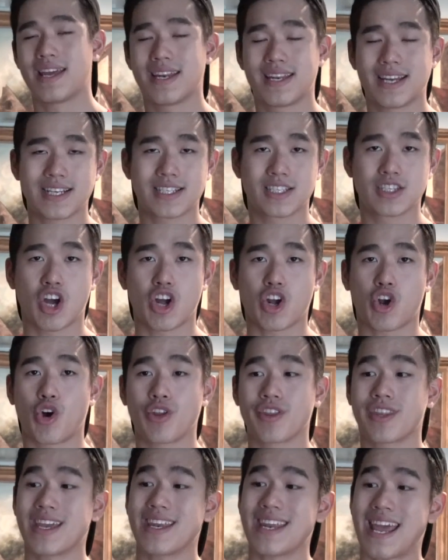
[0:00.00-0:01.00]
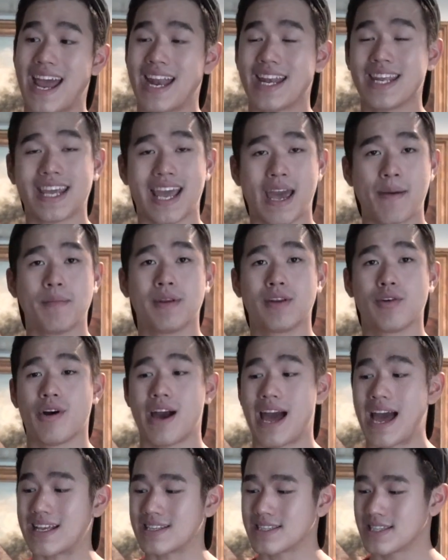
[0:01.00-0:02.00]
It does not contain any amino
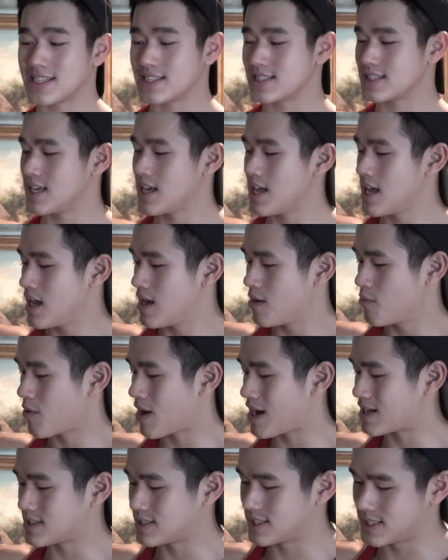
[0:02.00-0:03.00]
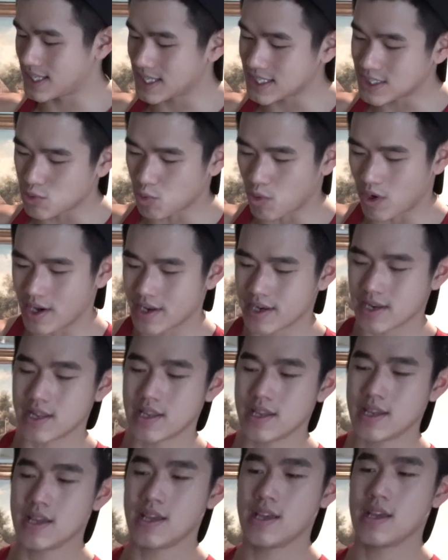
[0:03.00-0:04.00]
acids, whereas this one,
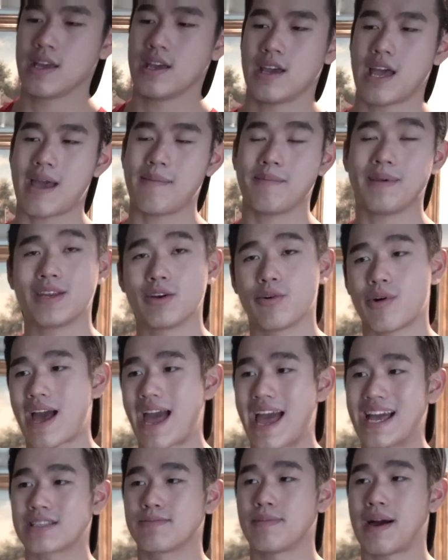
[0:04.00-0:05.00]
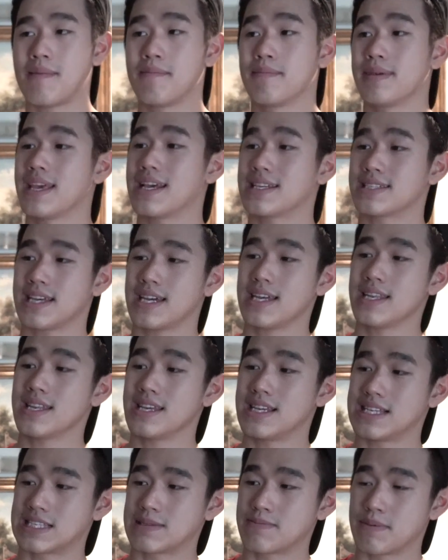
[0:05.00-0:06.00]
Amino X by
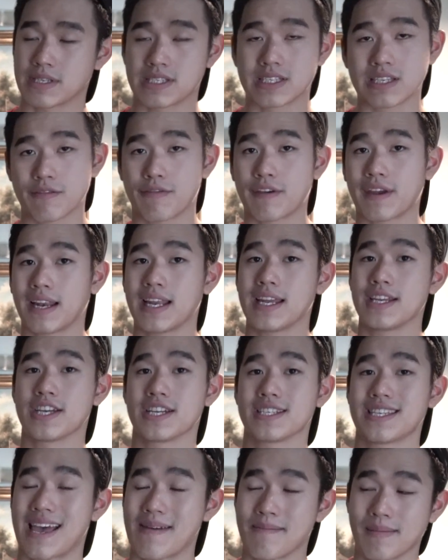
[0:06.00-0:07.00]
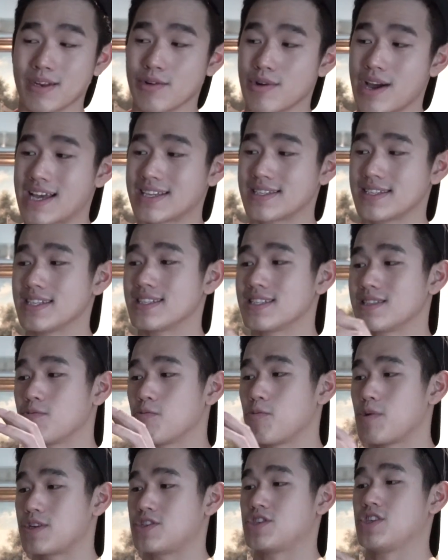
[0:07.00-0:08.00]
BSN, is specifically just amino acids,
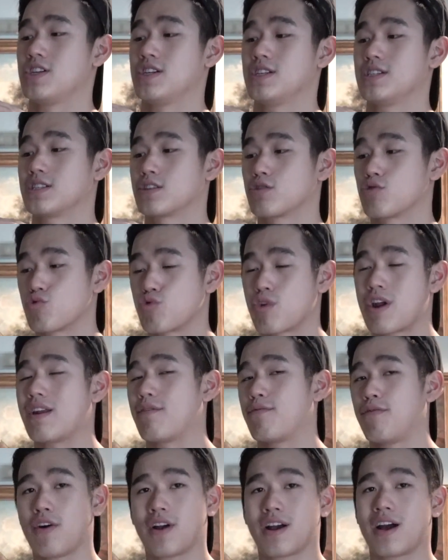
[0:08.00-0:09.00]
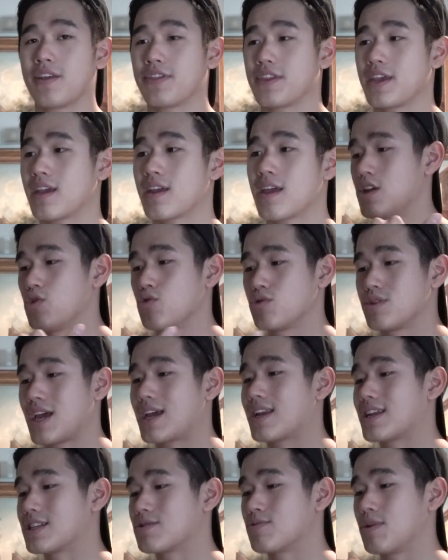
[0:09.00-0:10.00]
which is great for cutting. You
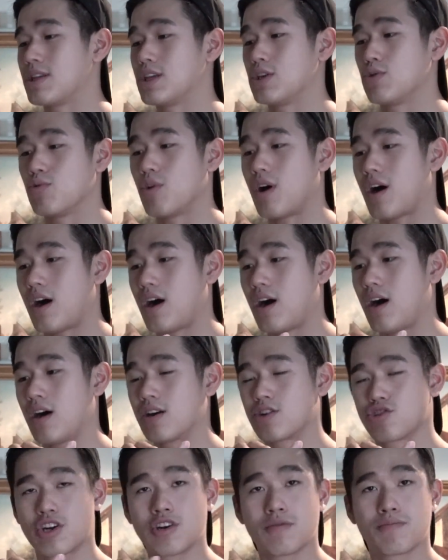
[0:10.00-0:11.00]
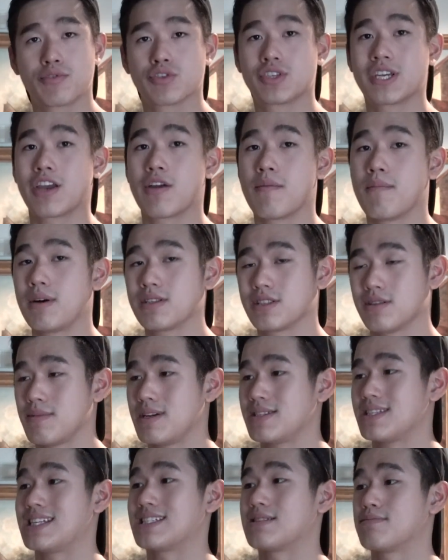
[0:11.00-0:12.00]
take this when you are trying to protect your muscle
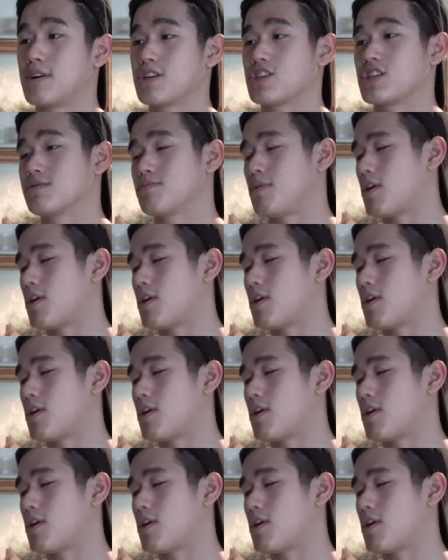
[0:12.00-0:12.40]
mass as much as